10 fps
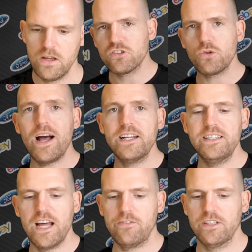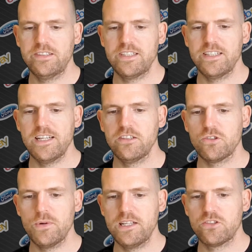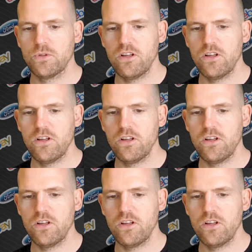It's an in-depth listing. This is going into a